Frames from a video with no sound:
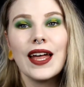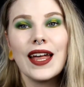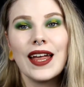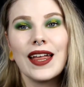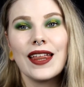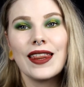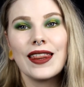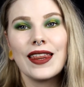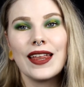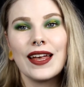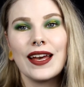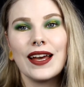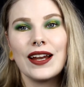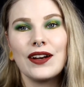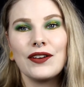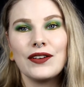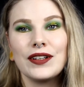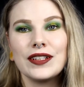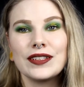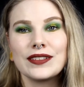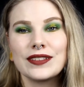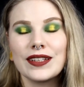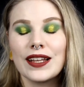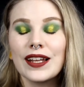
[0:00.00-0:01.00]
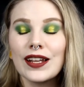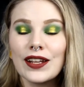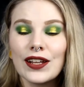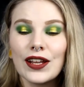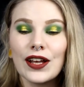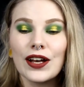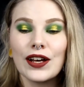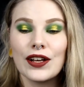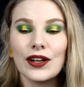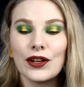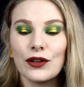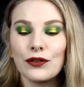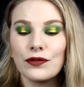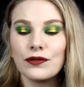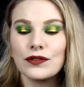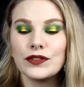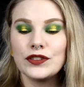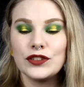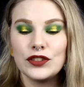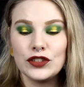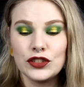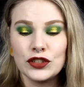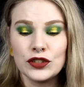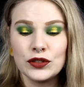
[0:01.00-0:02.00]
And there is a lot of
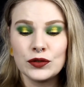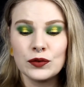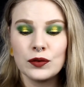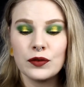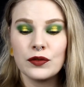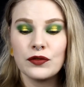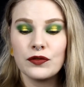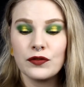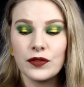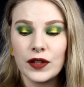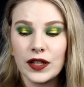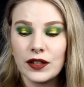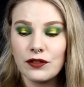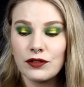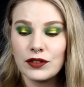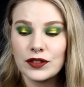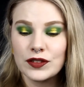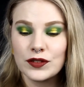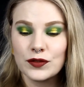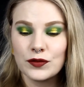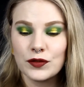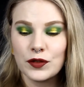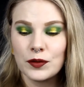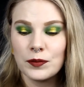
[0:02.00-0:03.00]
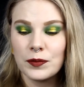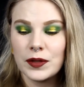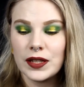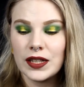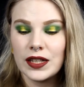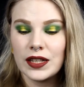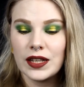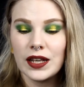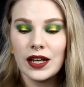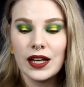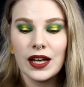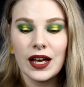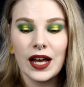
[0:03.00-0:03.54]
new favorites for me.